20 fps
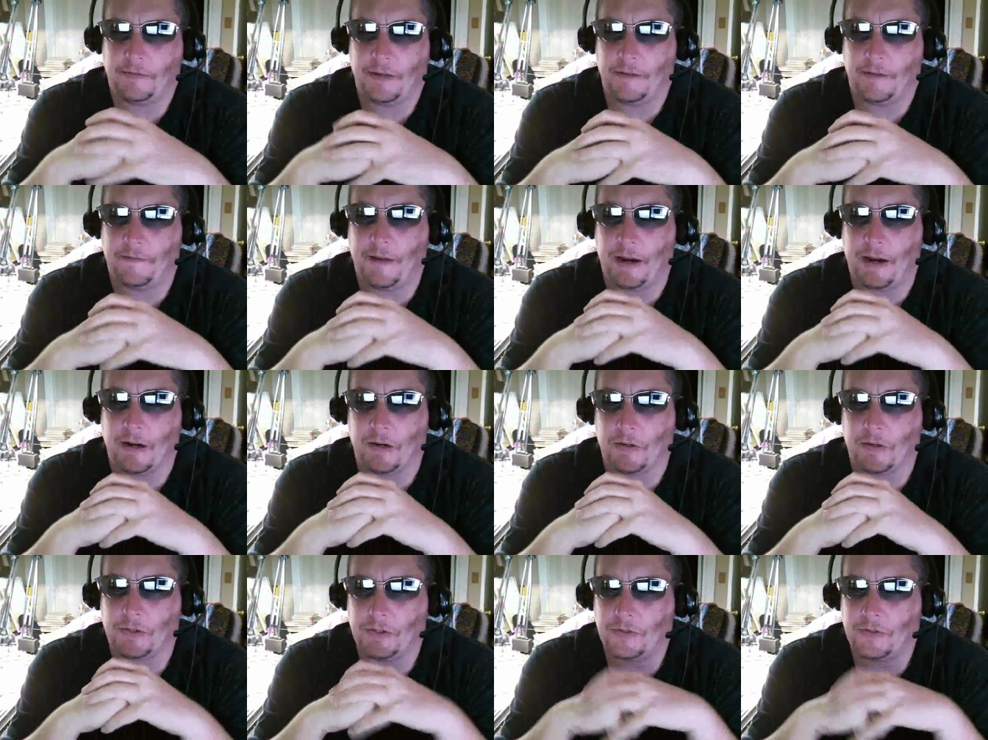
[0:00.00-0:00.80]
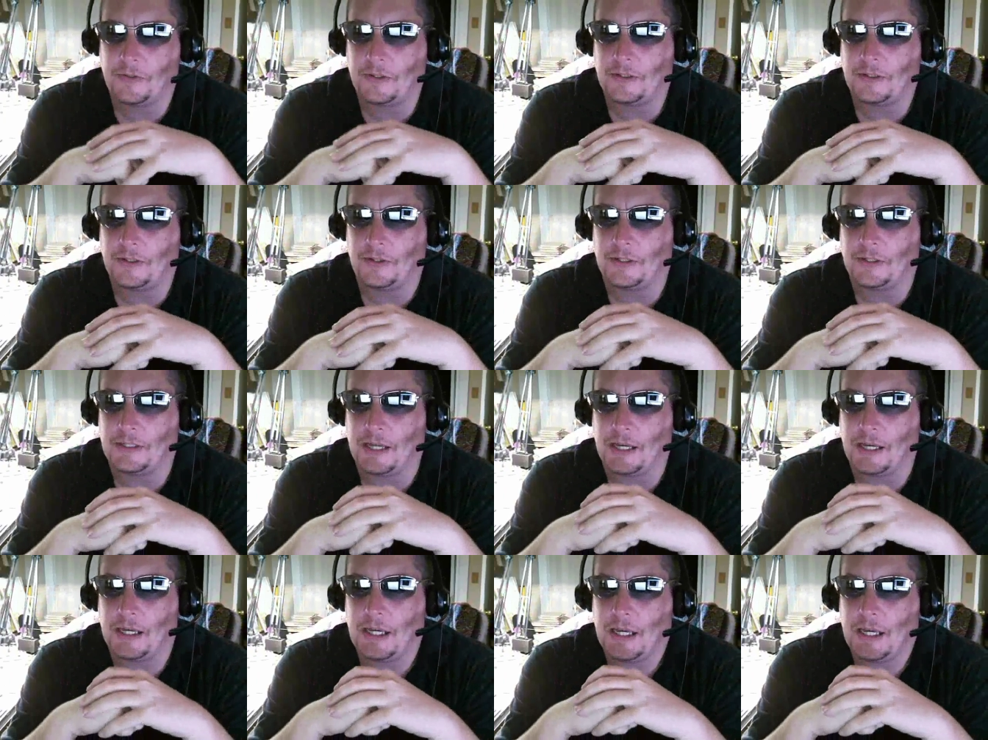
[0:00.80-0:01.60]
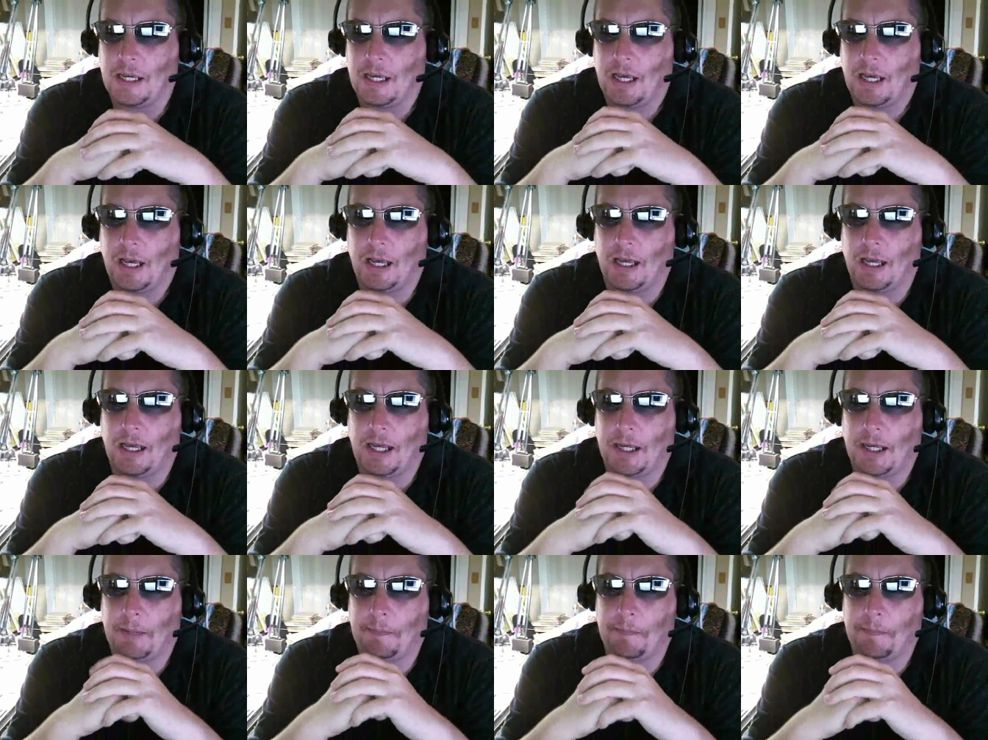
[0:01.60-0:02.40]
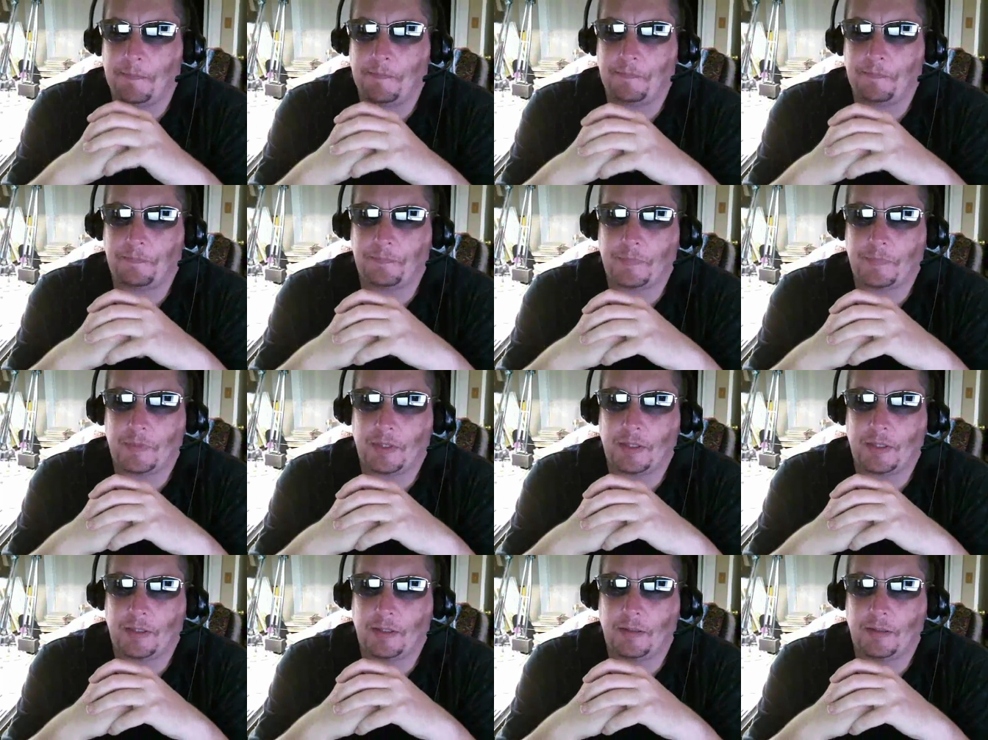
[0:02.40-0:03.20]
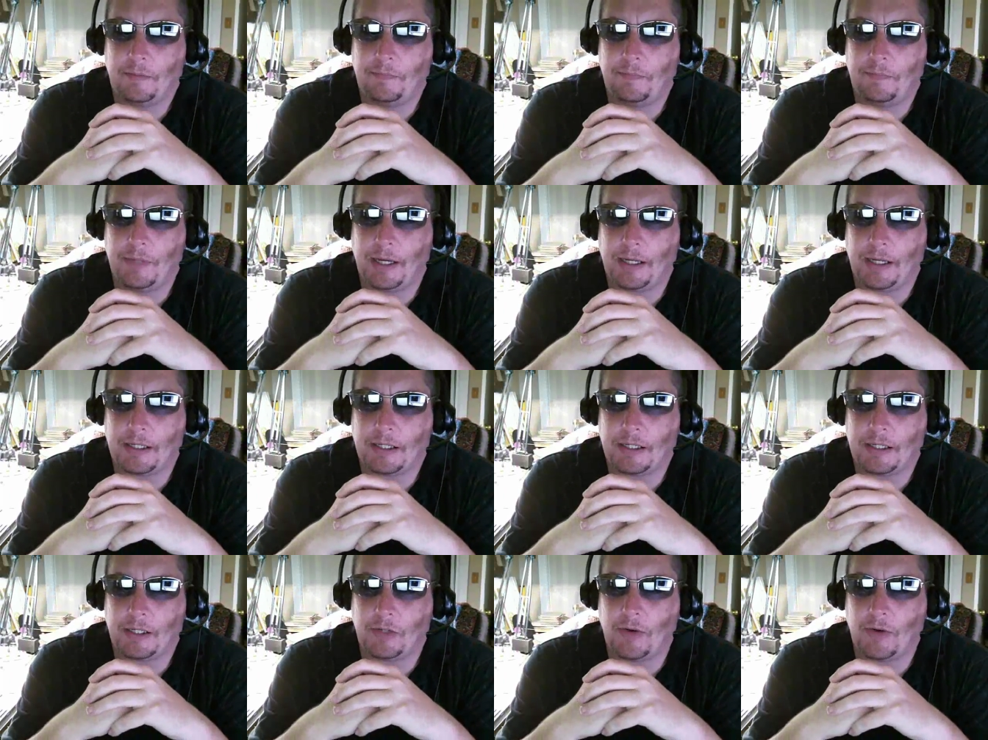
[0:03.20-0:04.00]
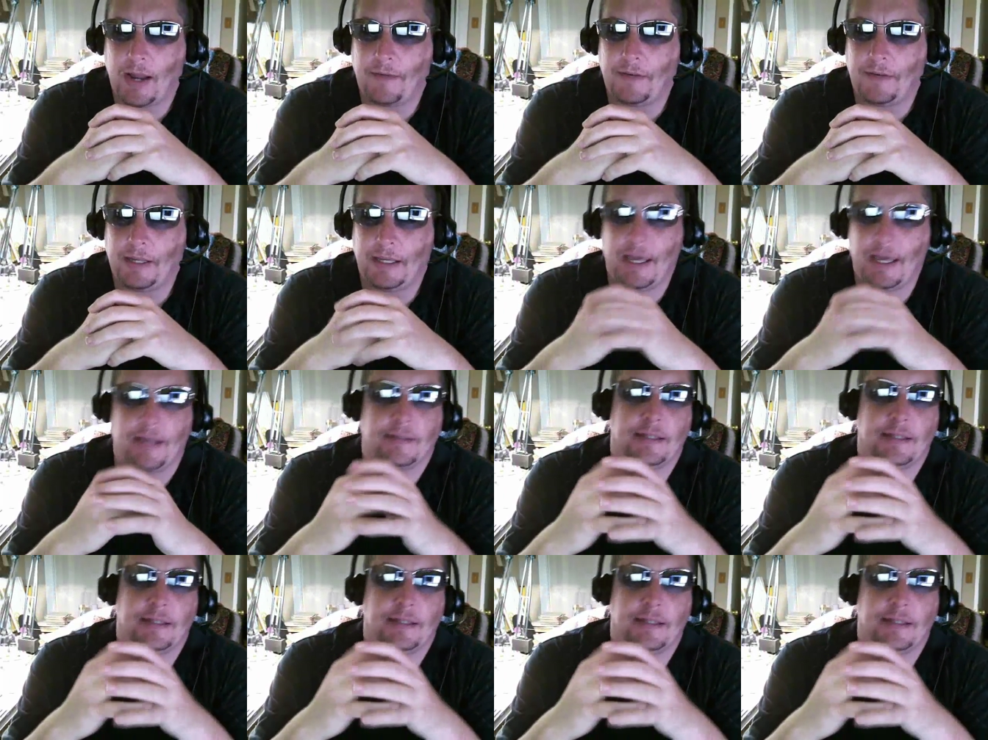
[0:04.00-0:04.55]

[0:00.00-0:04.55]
affairs, so to say. Um, but gravity, yes,